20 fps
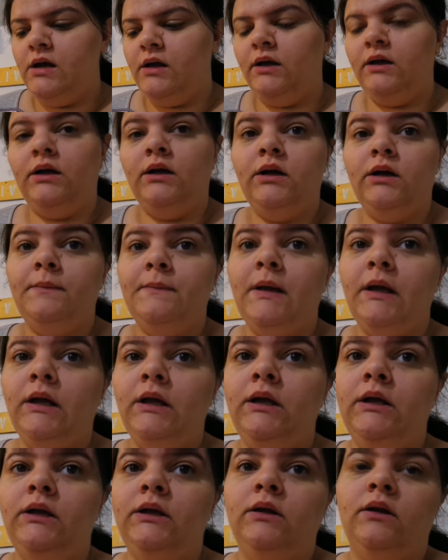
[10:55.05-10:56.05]
Um,
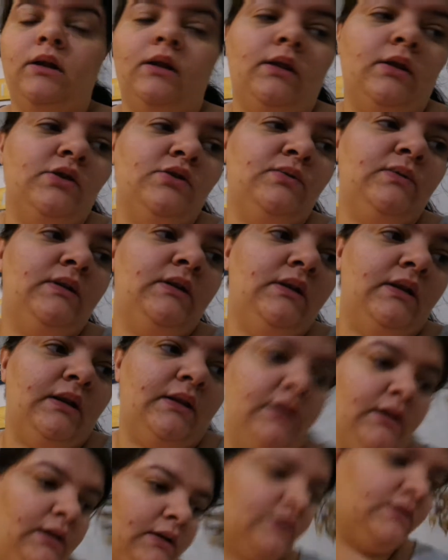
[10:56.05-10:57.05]
there's really
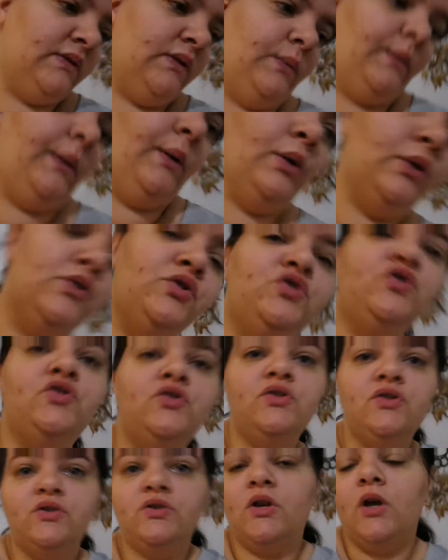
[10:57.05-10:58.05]
nothing else going on,
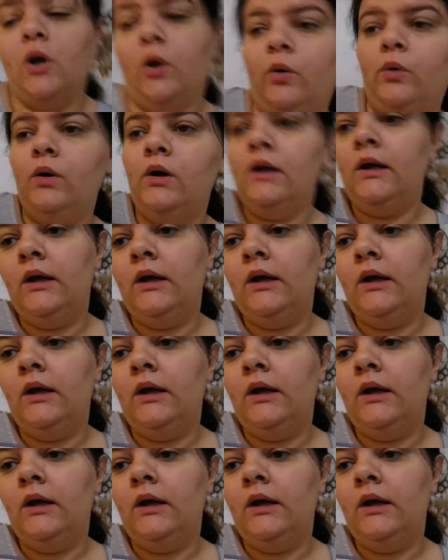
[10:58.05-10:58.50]
so